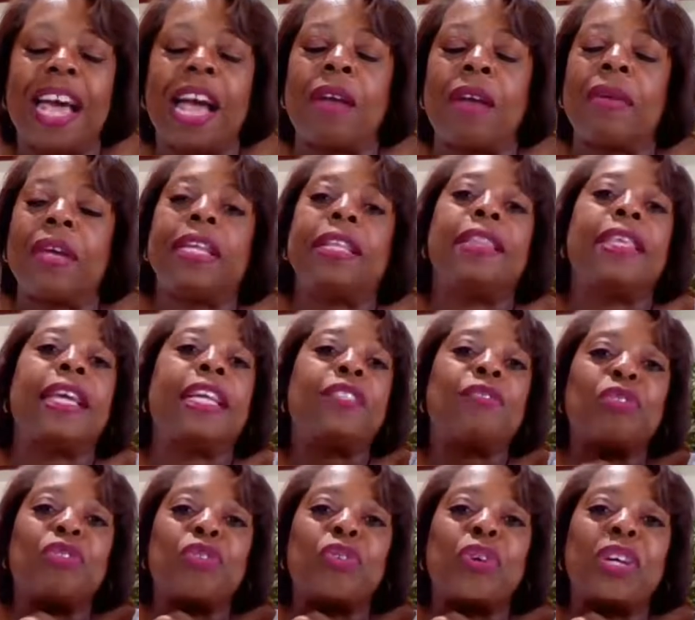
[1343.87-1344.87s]
Alrighty, thanks
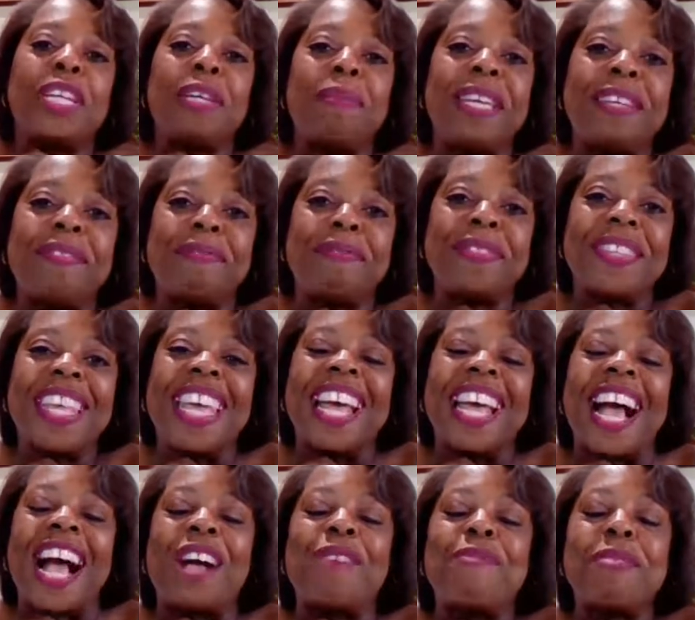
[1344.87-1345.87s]
for joining me.
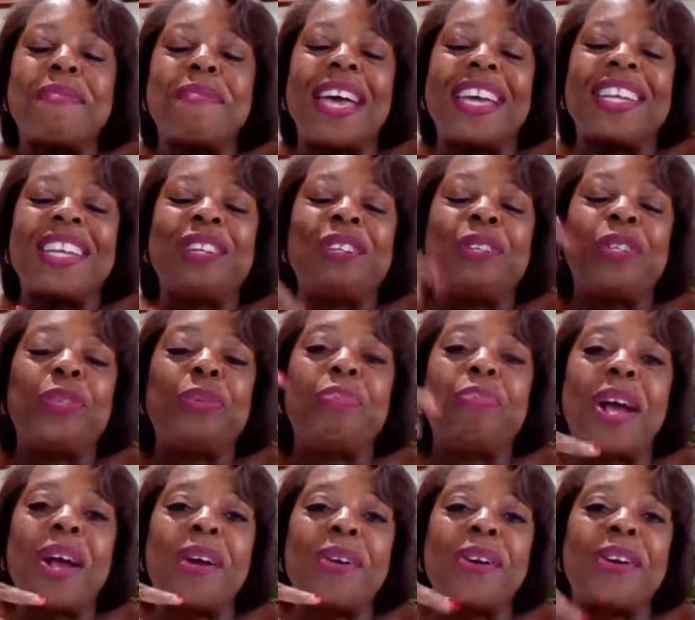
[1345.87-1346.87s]
I'll be back here
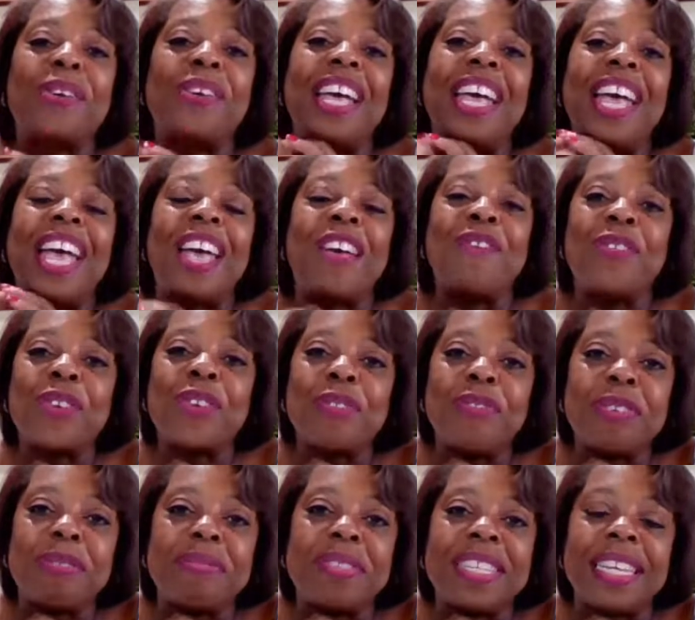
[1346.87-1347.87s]
tomorrow at
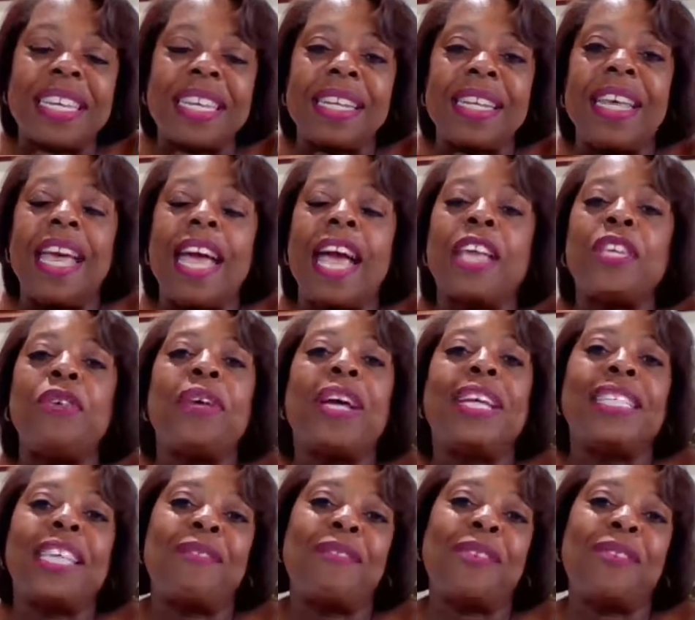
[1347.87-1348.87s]
4:15, and you
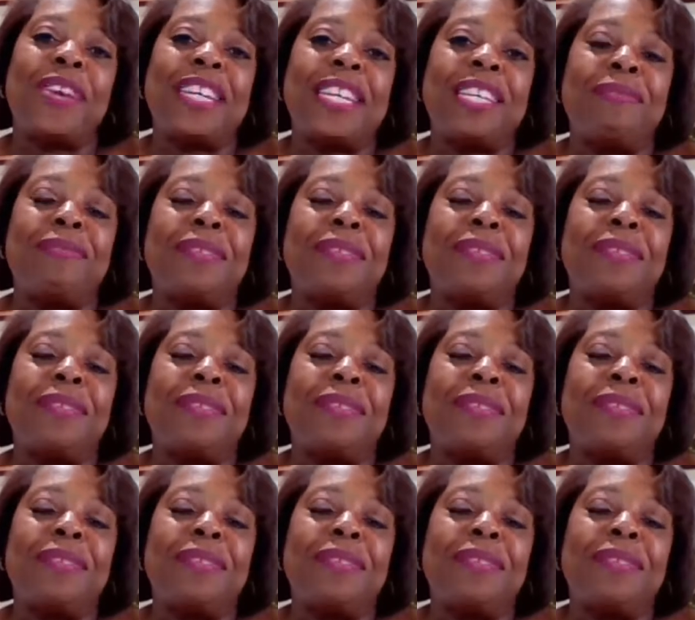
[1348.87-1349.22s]
guys have a great